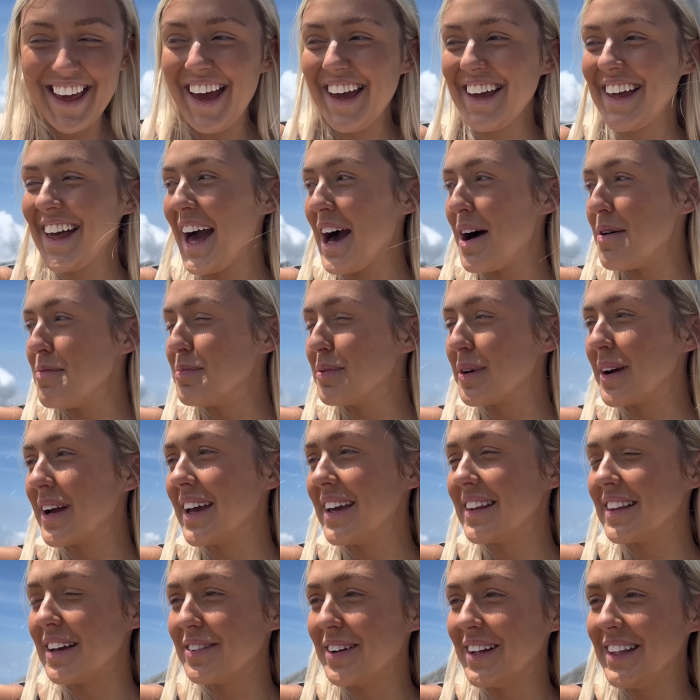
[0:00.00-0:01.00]
can't
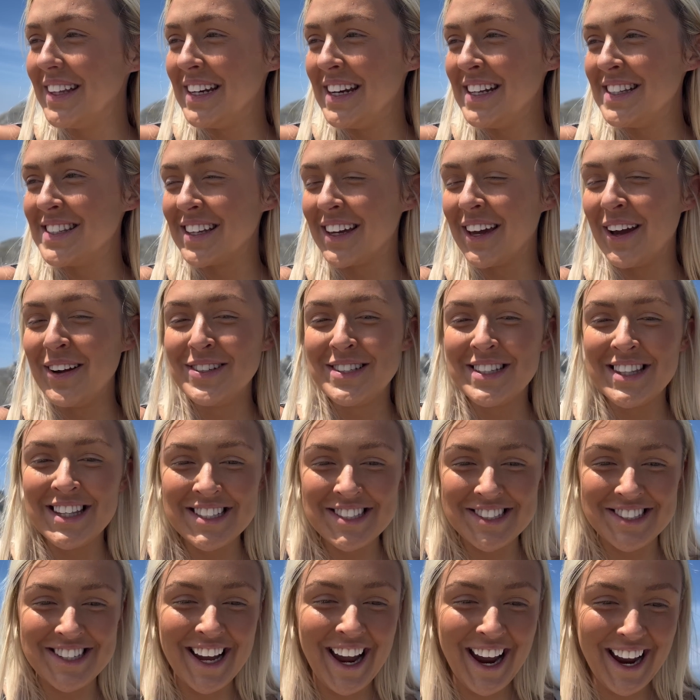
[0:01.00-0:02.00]
breathe. I really need to go to the
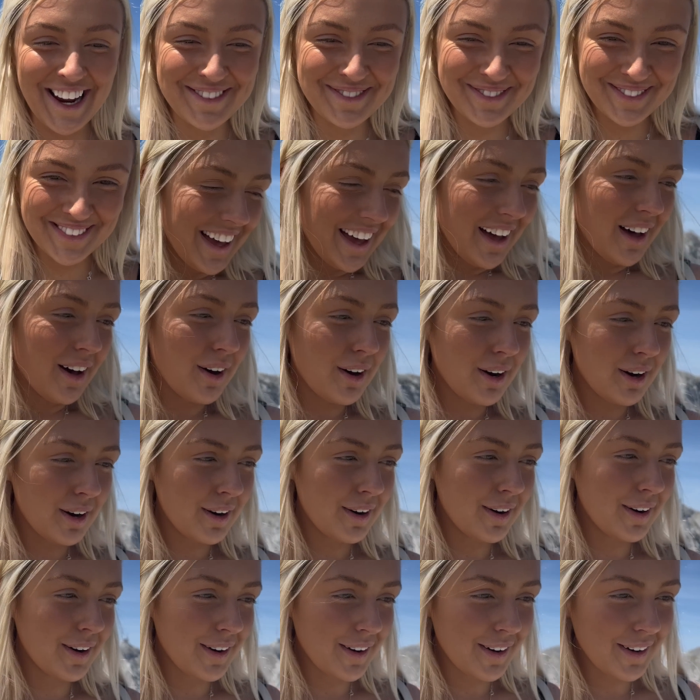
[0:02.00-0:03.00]
gym.
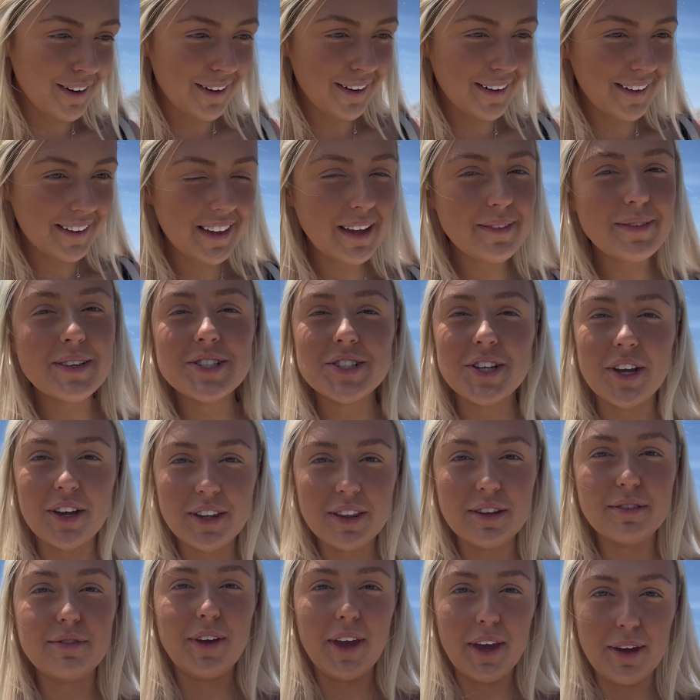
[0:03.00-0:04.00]
Let me show you
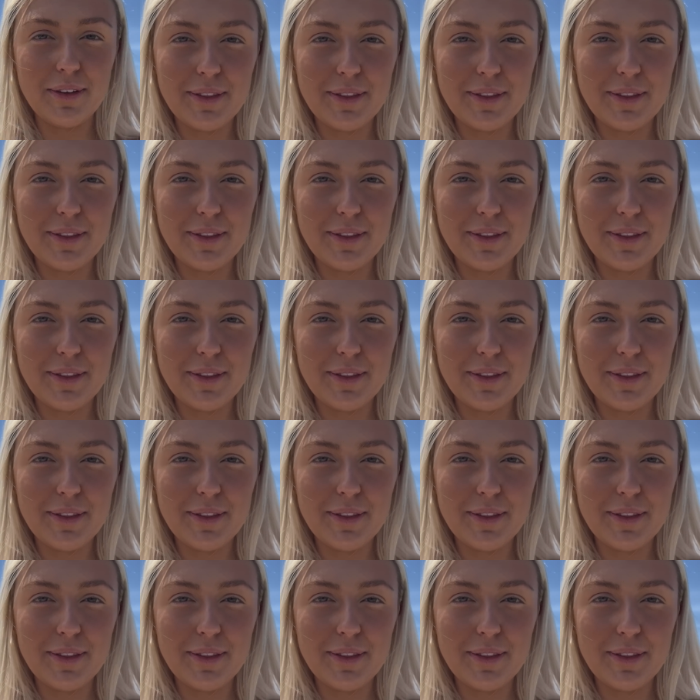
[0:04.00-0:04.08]
the view